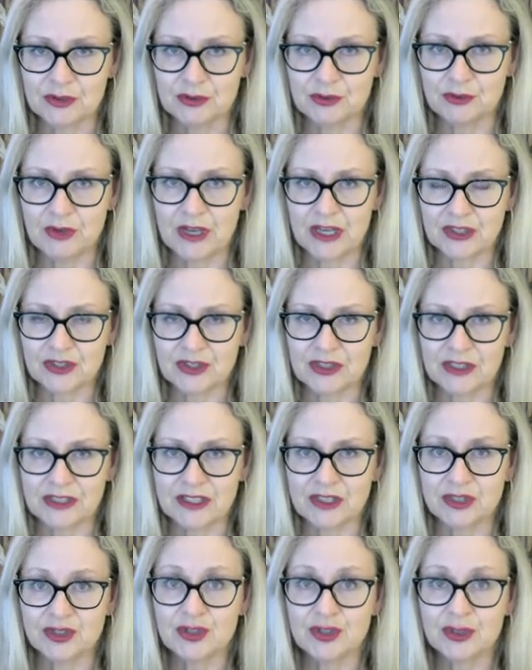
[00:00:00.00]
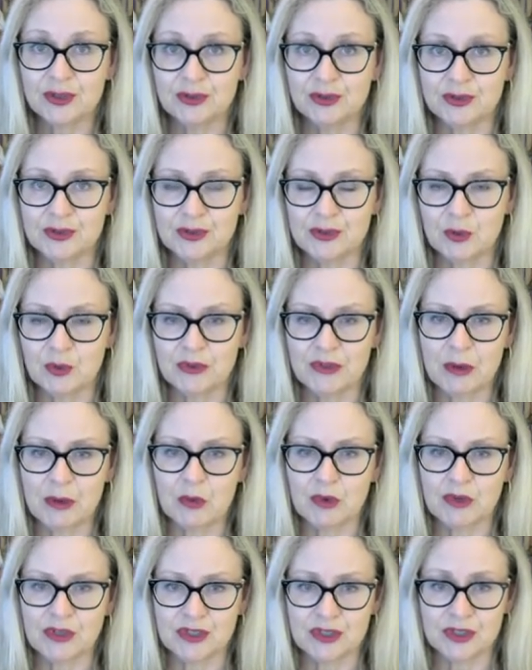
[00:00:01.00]
to actually choose what they
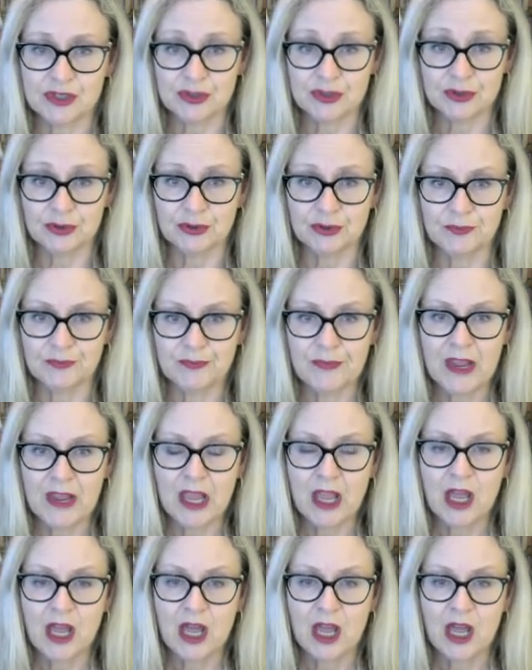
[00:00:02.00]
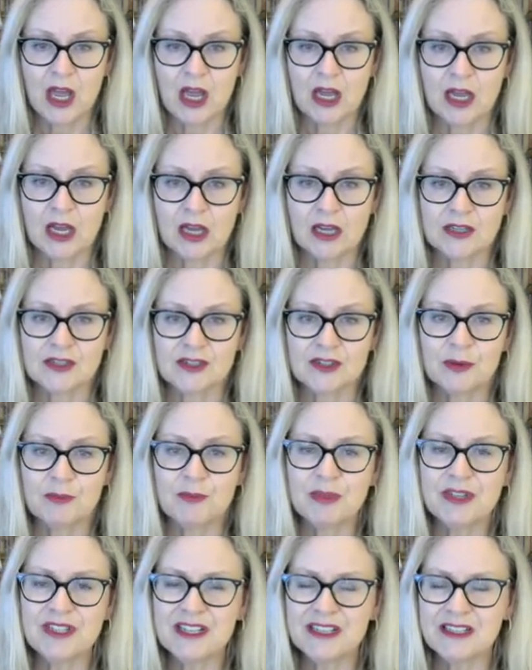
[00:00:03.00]
wanted to do. Uh, so
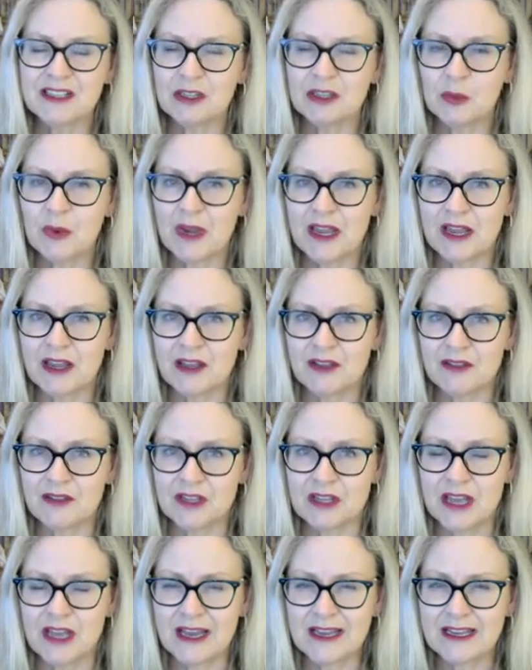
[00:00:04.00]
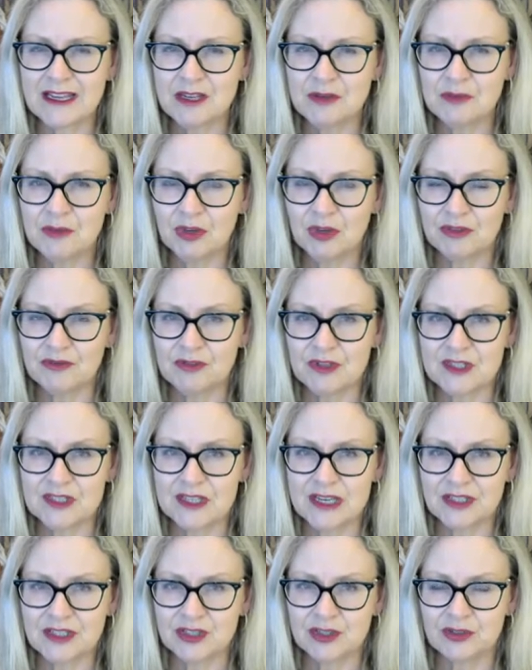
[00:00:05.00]
particularly where the aim of the
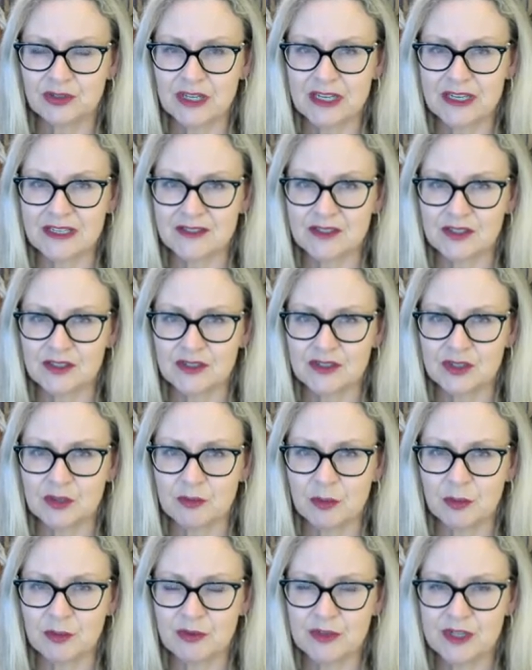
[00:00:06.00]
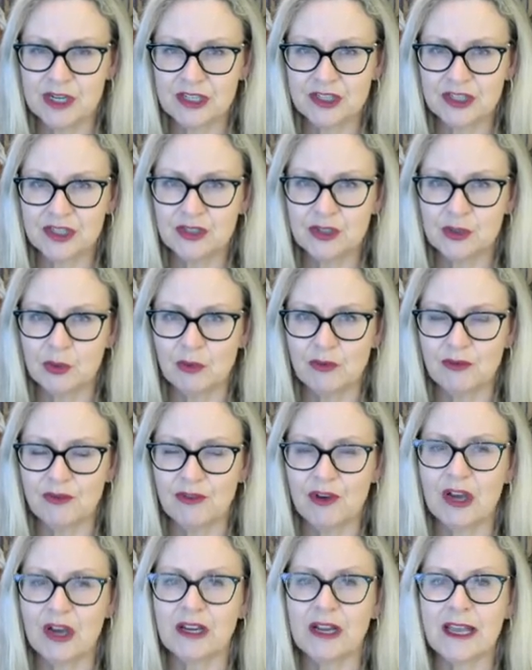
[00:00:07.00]
statute is consumer protection, you'll
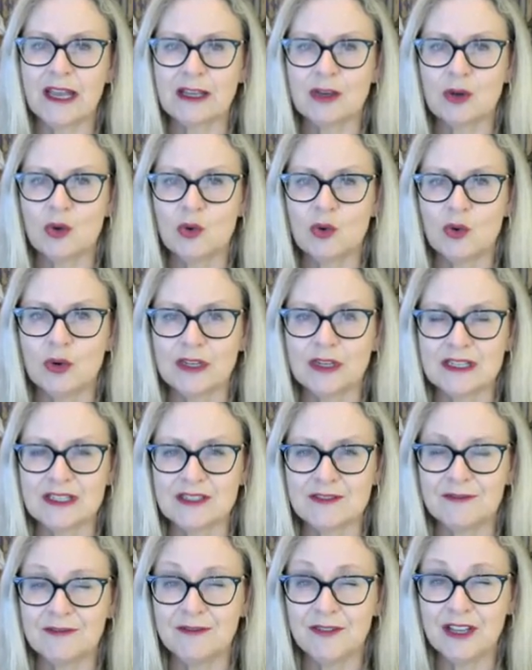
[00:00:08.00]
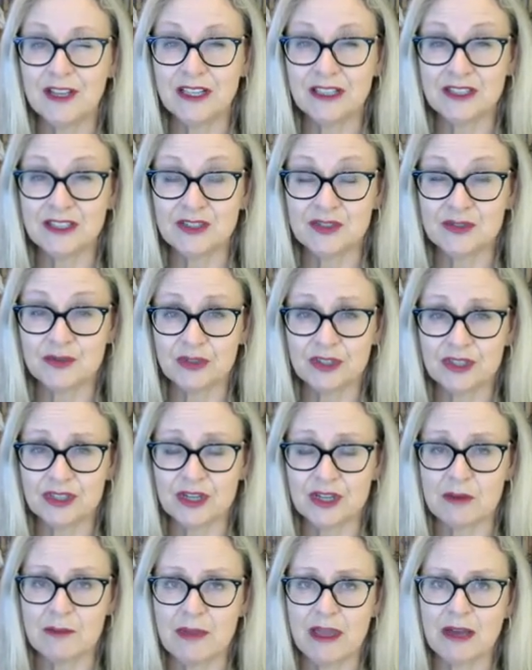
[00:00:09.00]
find a court is fairly
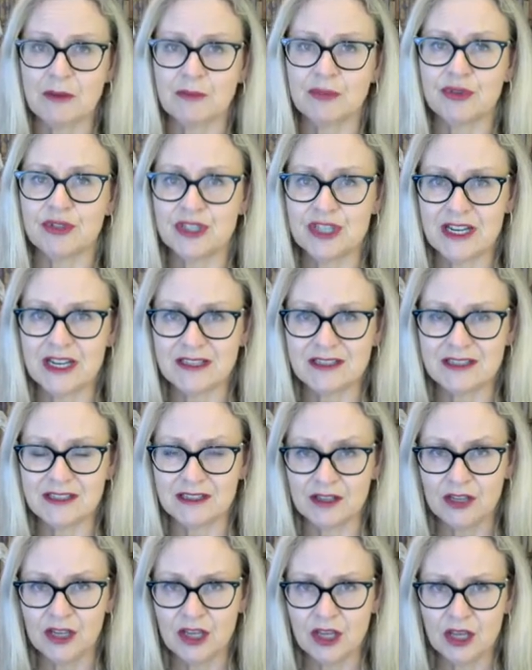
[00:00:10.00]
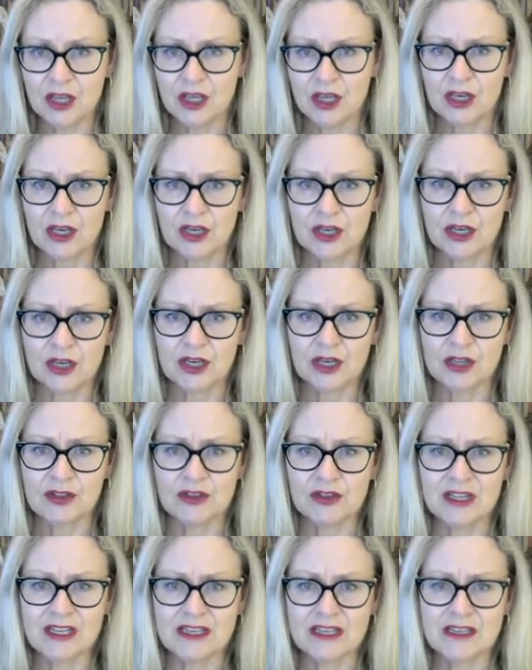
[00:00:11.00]
strict about protecting uh,
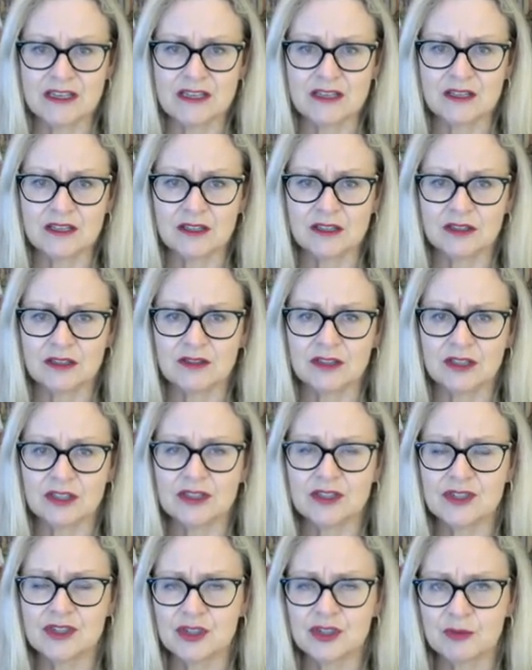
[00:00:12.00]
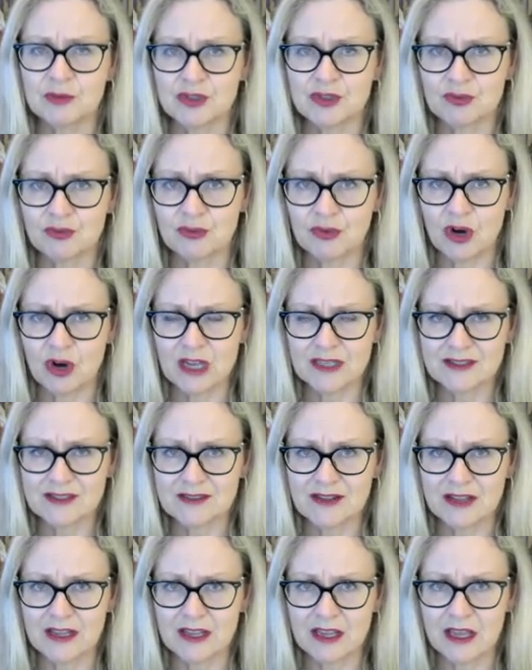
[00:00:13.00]
the, the consumer's
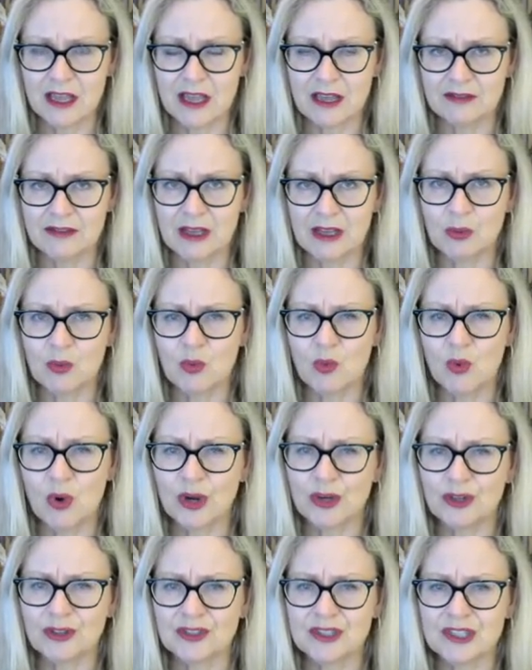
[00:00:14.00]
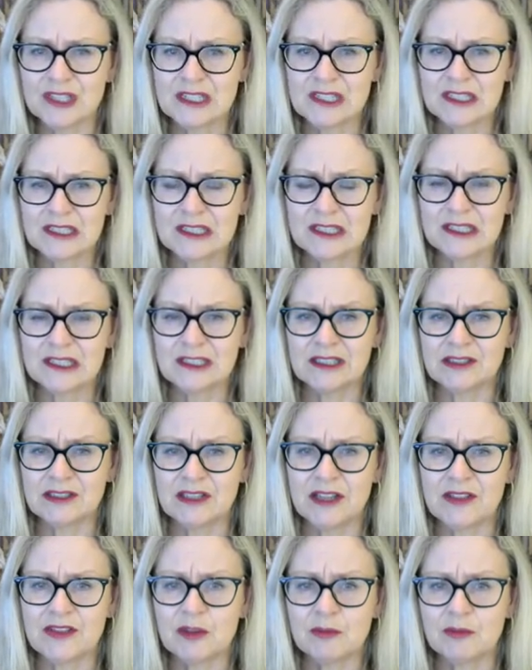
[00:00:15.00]
rights there and they won't uh,
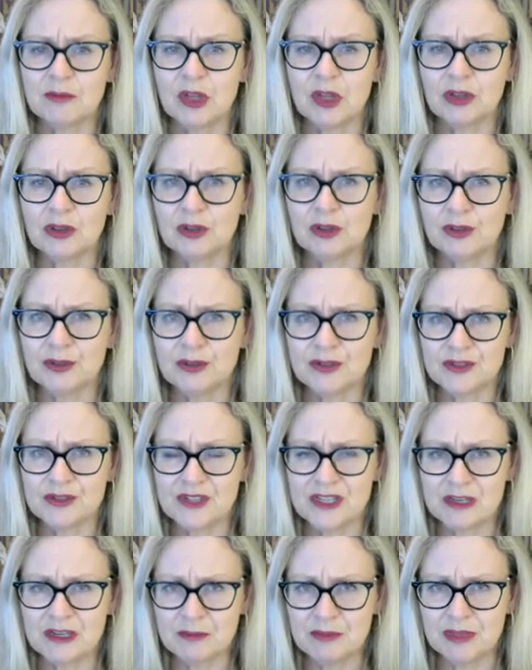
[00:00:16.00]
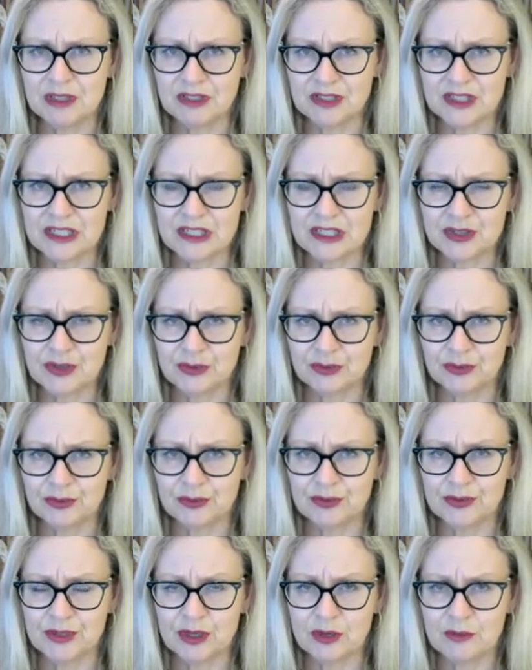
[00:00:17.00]
let them lose the ability
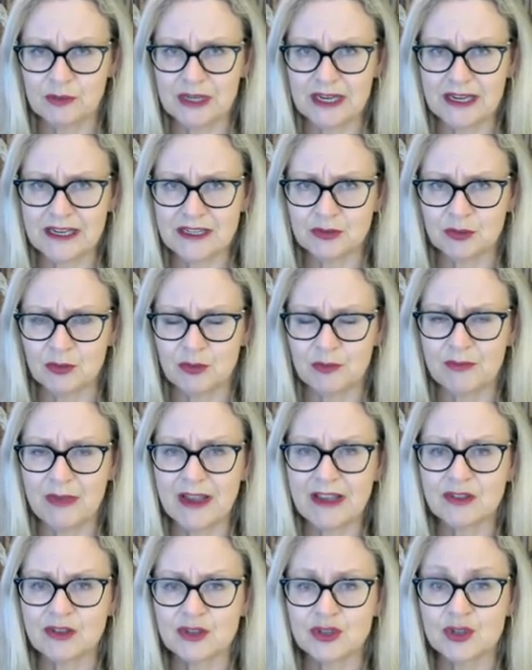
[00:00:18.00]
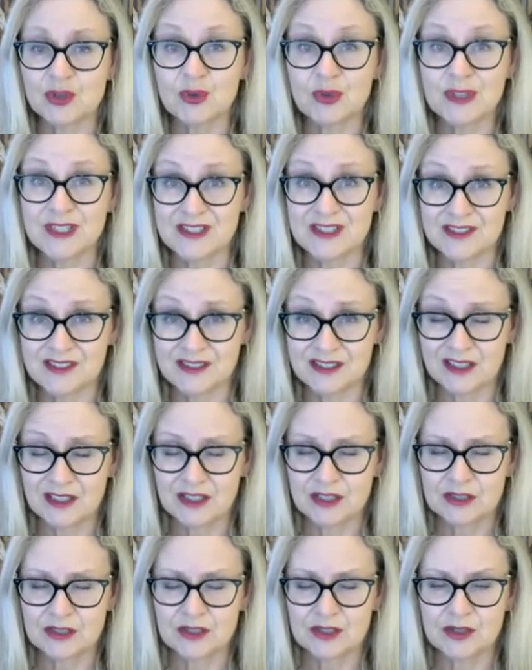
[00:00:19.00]
to terminate or make the choice
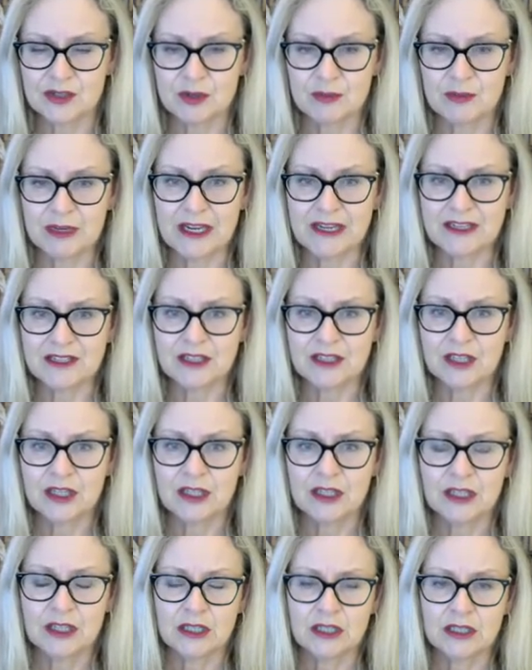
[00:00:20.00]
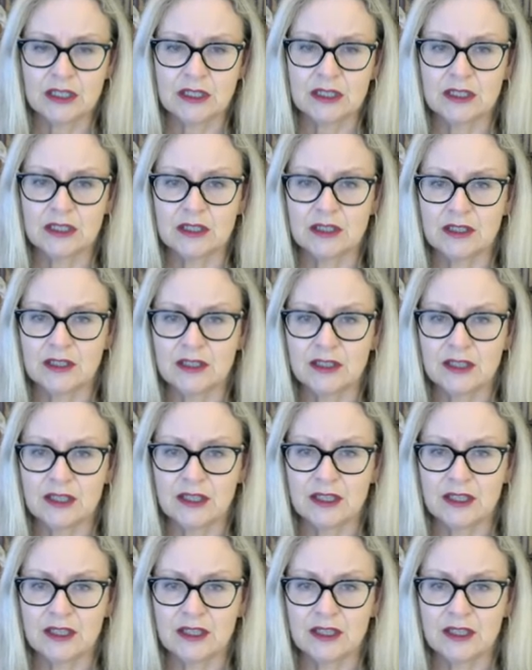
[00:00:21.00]
to terminate uh,